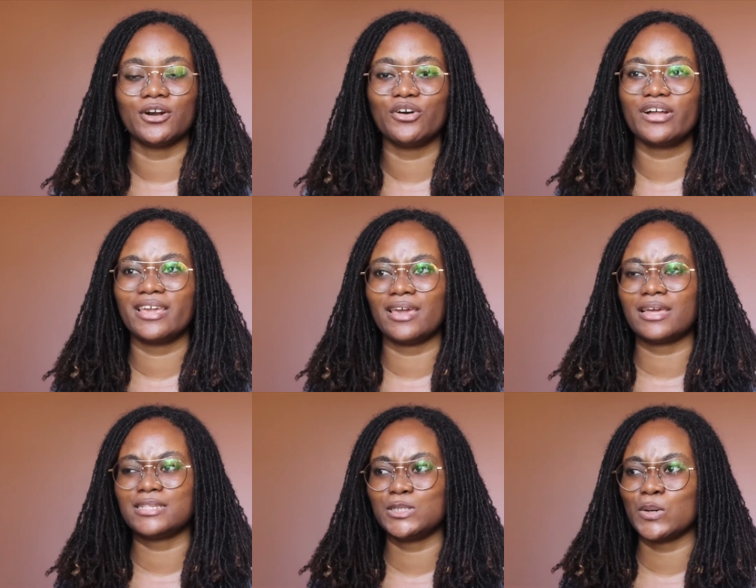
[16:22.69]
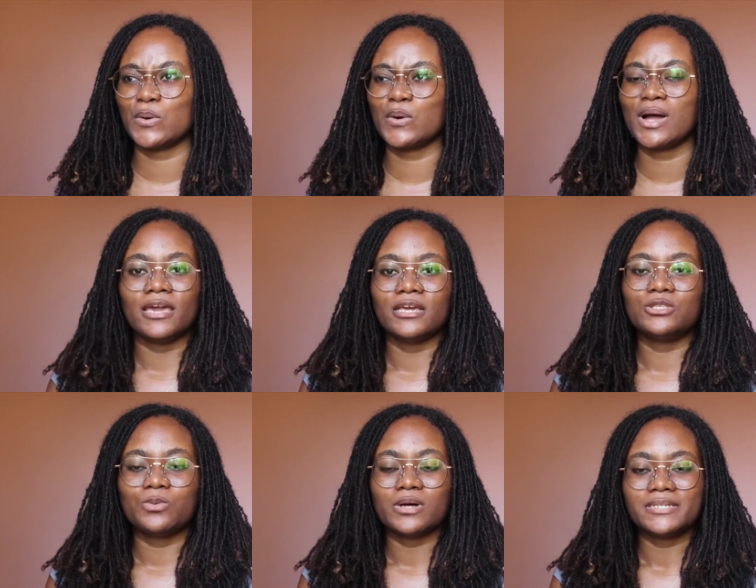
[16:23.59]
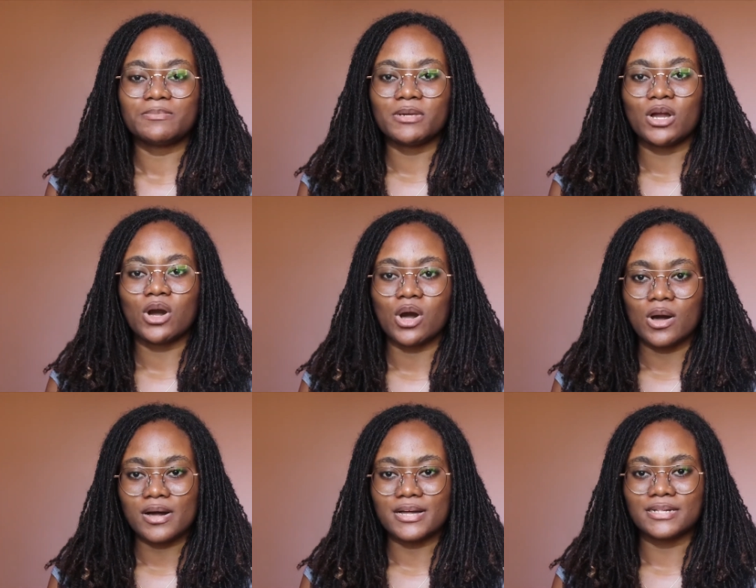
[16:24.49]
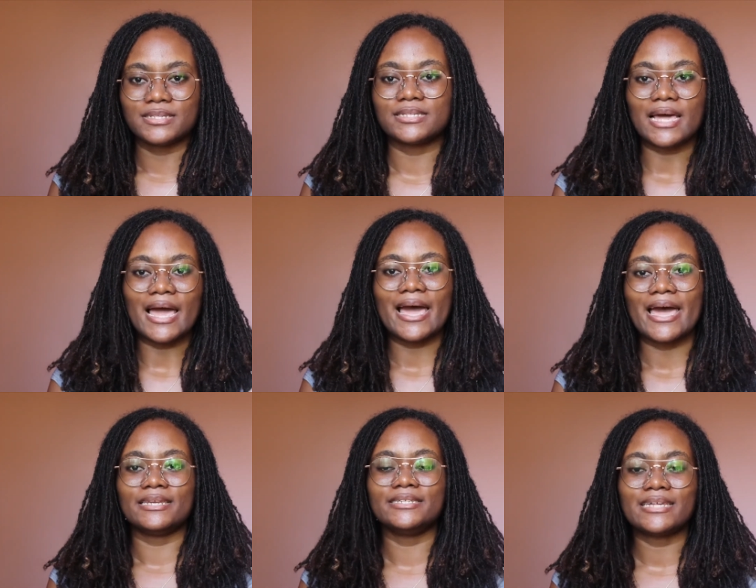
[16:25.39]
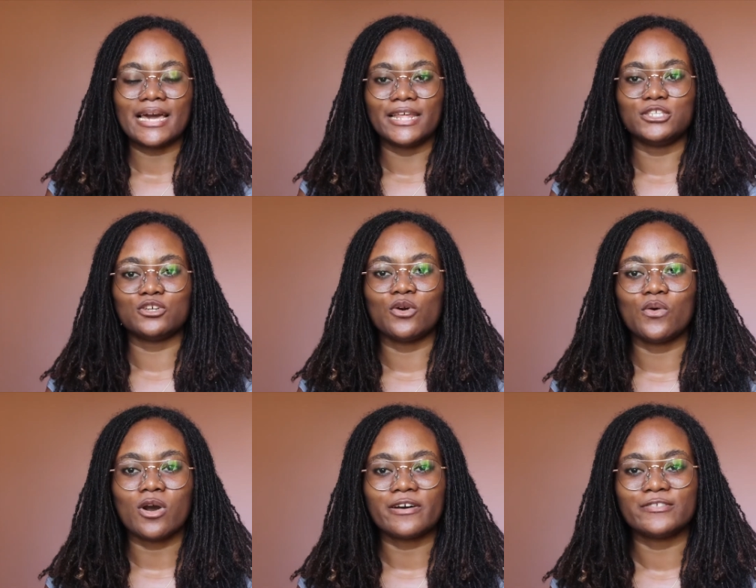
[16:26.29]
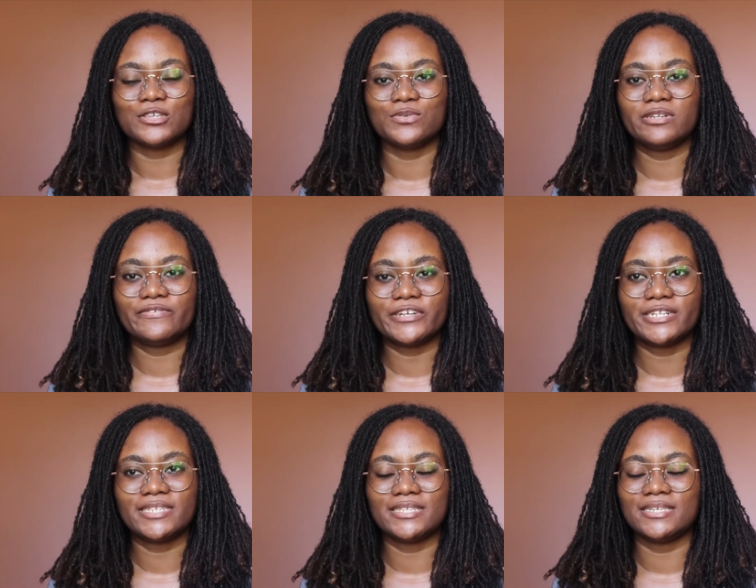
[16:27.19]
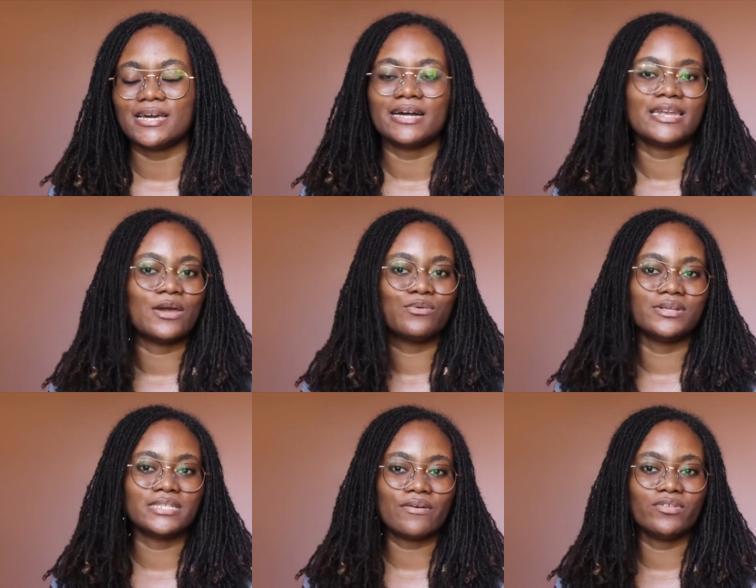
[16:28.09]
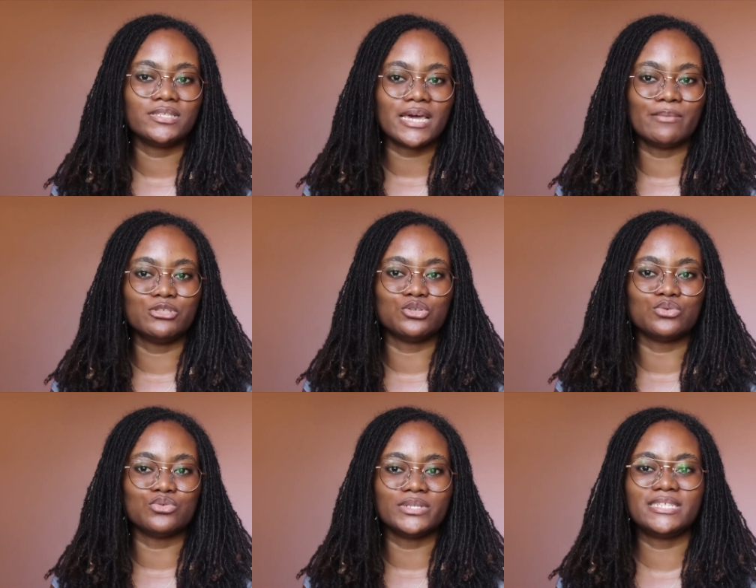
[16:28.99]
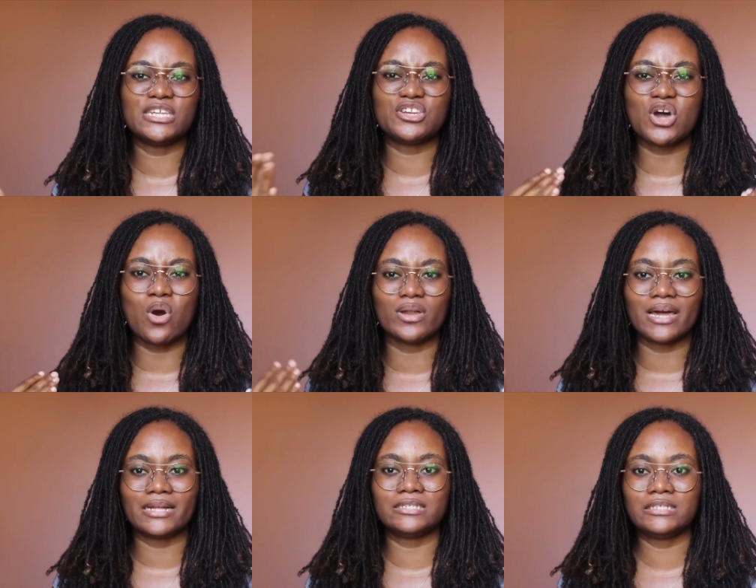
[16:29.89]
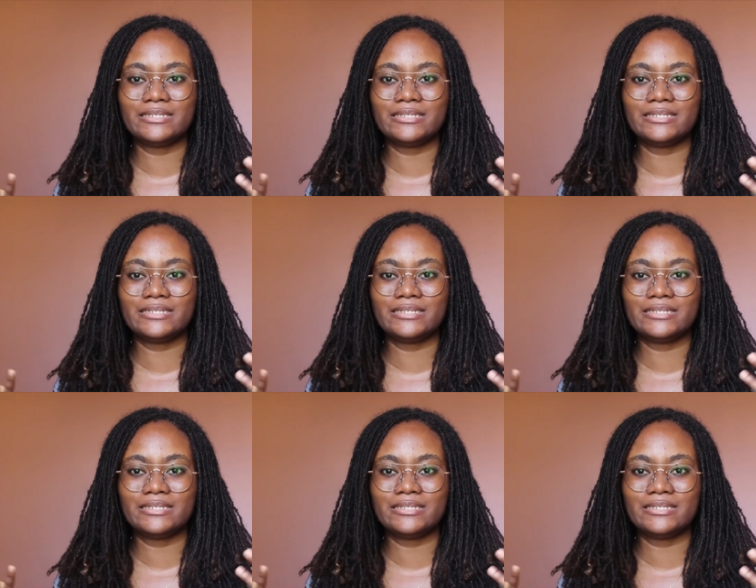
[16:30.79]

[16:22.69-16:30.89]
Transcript: Okay, so it was because I decided to go off to university and I wouldn't have the time to sit down and